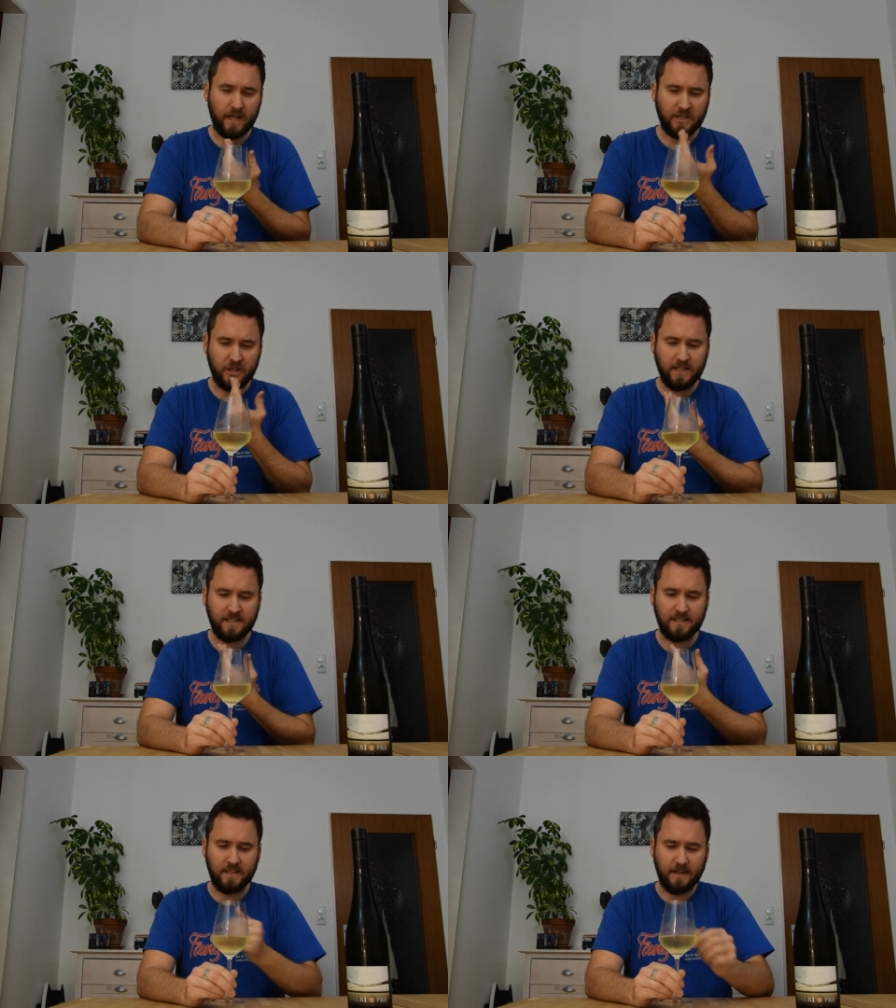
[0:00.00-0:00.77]
Actually,
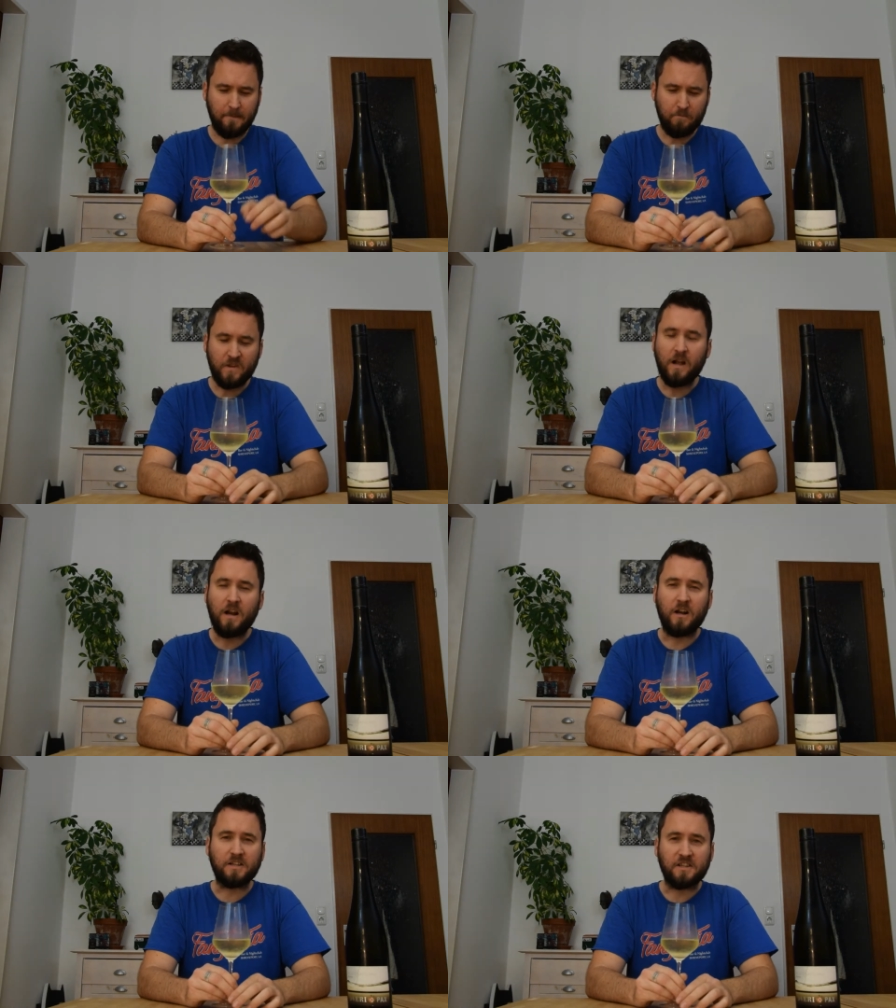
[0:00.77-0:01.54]
it's uh,
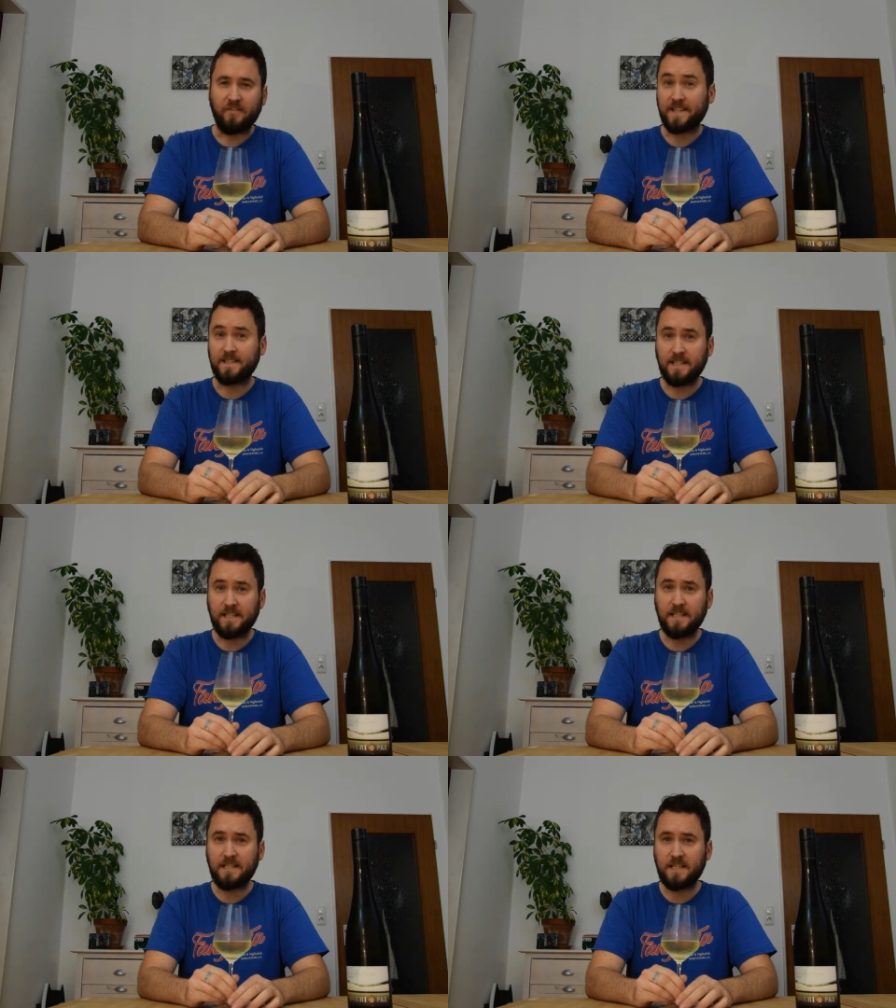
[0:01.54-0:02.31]
lots of
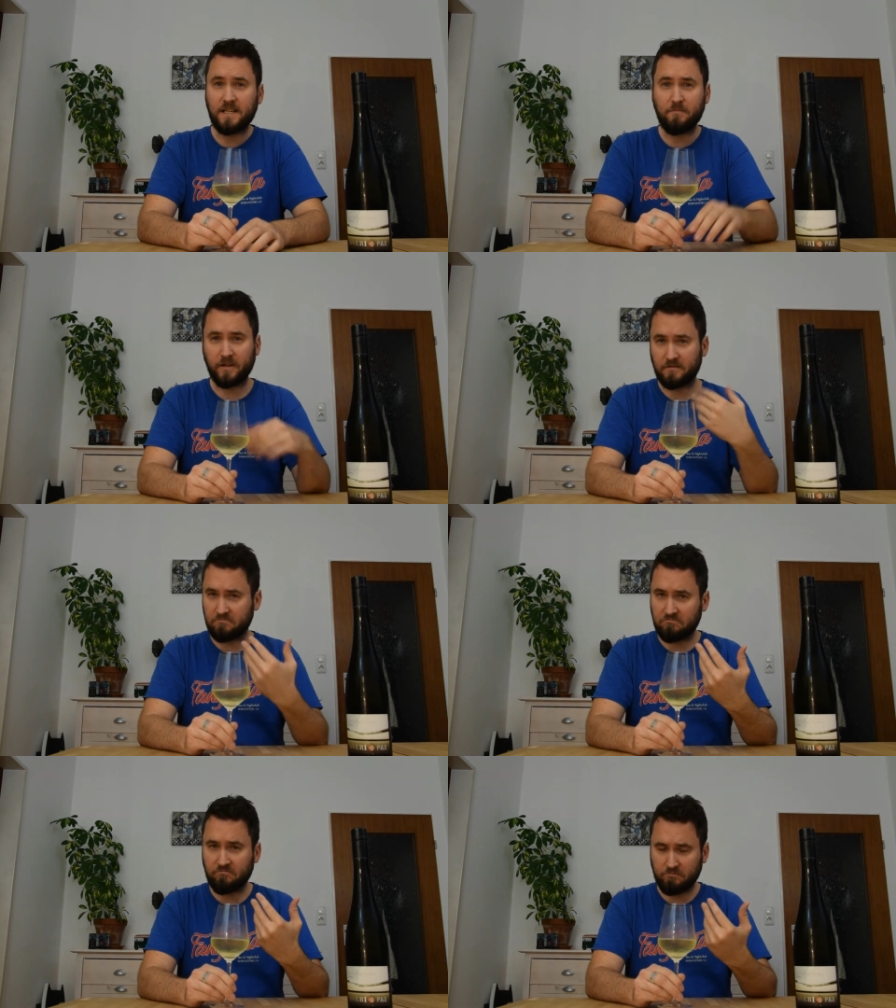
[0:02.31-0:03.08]
acidity, but
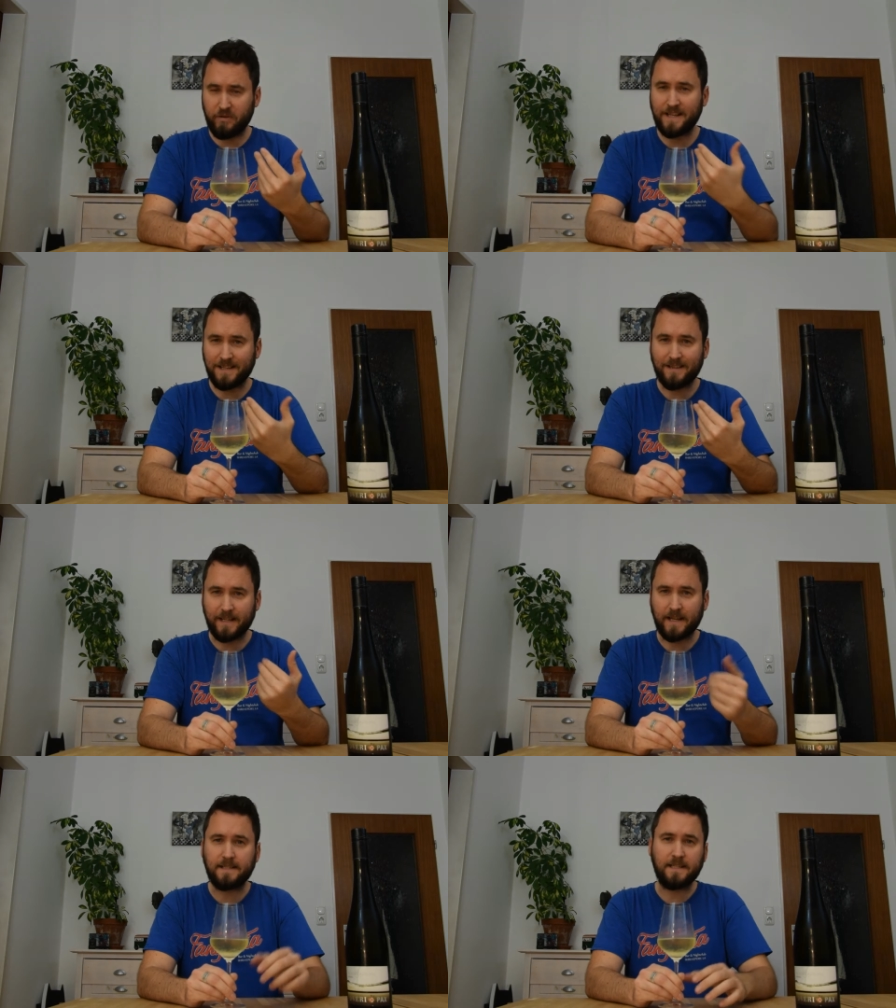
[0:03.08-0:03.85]
pleasant
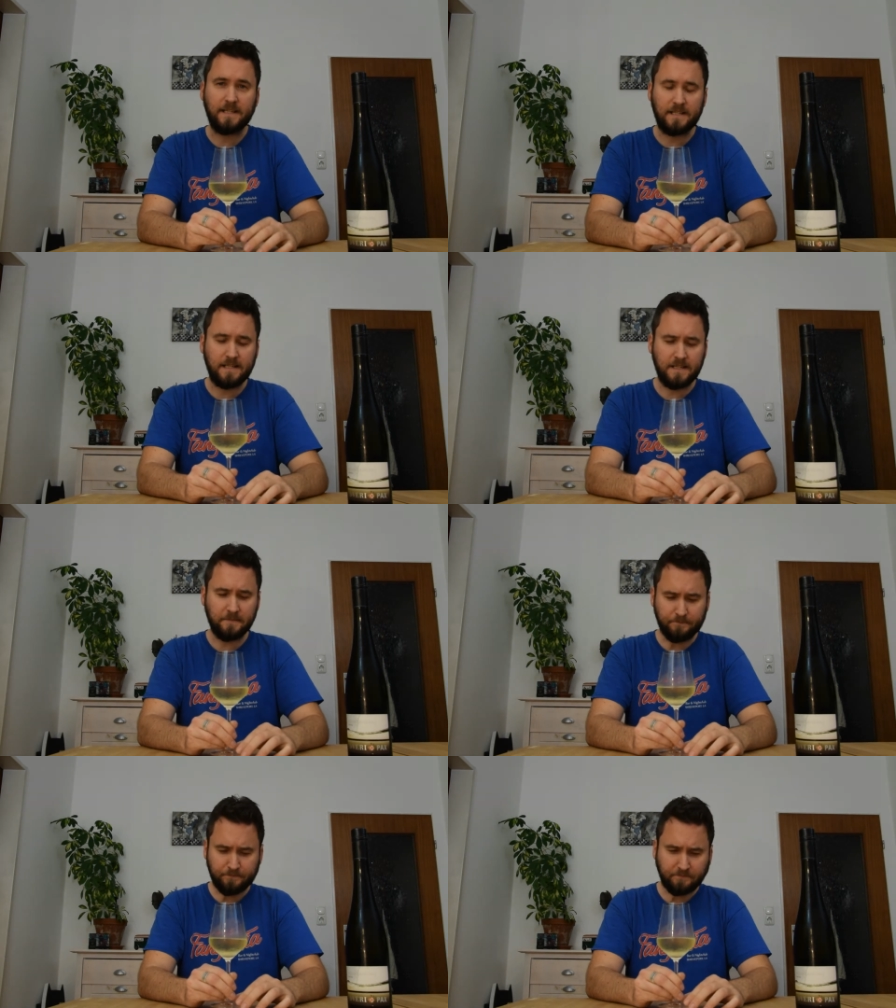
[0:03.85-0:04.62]

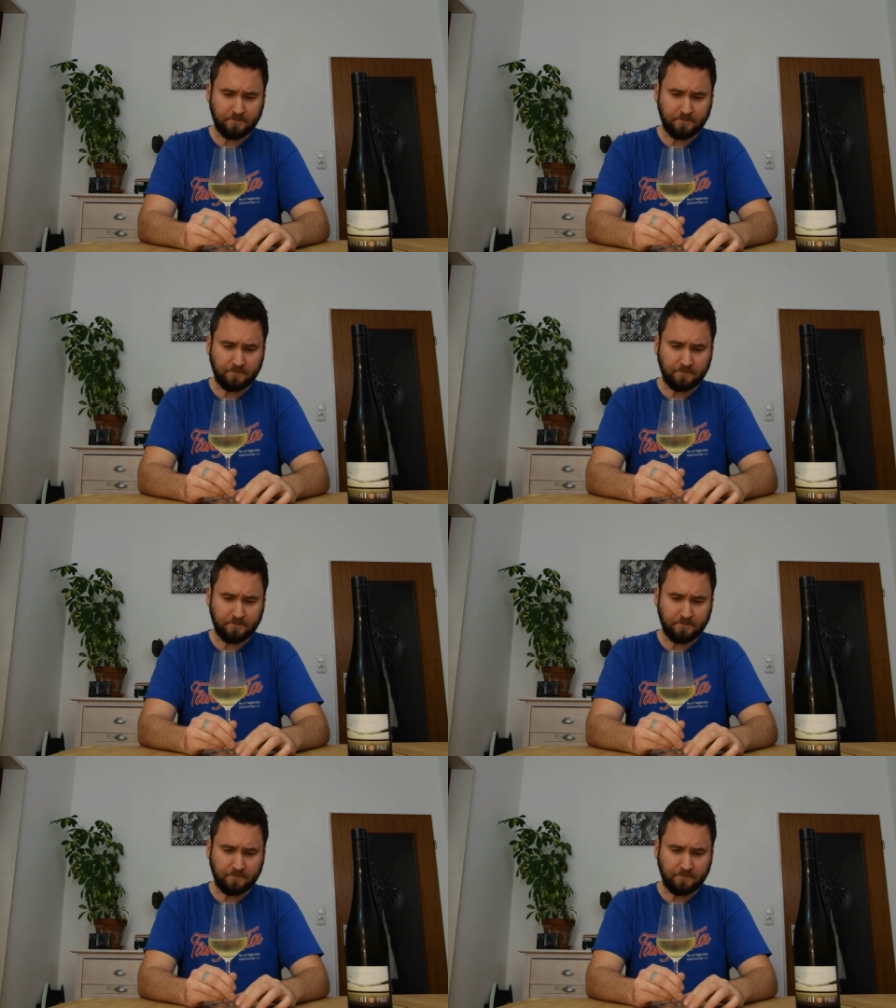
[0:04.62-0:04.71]
acidity,